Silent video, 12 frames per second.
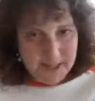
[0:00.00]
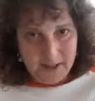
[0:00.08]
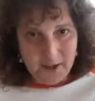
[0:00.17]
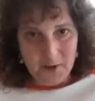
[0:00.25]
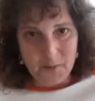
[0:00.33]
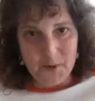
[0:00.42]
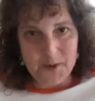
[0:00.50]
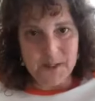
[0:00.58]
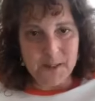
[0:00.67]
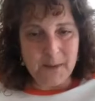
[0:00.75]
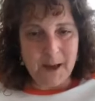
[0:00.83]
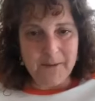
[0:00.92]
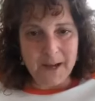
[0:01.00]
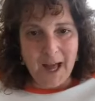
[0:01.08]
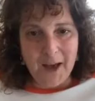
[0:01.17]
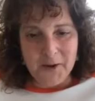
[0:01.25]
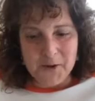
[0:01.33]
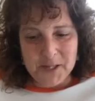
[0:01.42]
salad with some
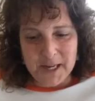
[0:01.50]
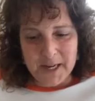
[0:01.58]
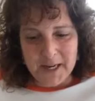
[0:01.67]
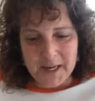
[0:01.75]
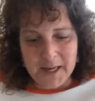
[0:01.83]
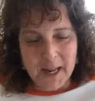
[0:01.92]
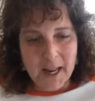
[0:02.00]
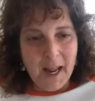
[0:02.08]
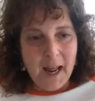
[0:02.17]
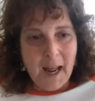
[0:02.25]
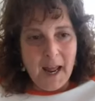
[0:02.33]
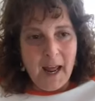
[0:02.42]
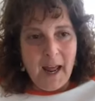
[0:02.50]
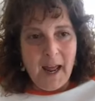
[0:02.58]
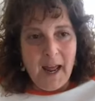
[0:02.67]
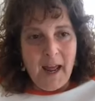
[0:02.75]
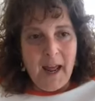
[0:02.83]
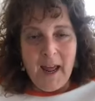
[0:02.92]
avocados added.
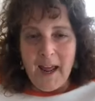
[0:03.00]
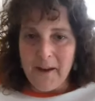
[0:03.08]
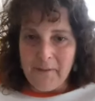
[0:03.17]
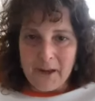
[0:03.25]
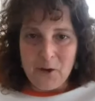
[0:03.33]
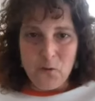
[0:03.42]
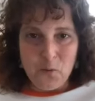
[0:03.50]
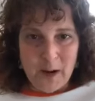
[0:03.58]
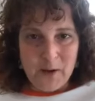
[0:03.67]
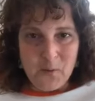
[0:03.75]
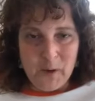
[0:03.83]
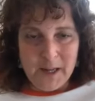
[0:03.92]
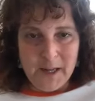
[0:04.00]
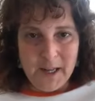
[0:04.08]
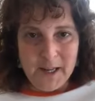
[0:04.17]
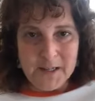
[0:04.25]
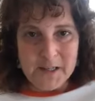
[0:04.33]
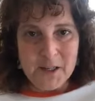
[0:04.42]
Have a great
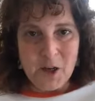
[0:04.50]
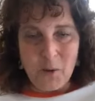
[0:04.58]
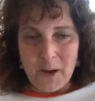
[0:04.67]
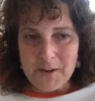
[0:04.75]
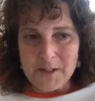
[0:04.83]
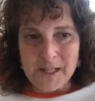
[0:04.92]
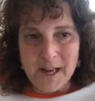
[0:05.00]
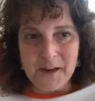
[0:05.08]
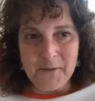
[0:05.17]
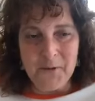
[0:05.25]
weekend. Go outside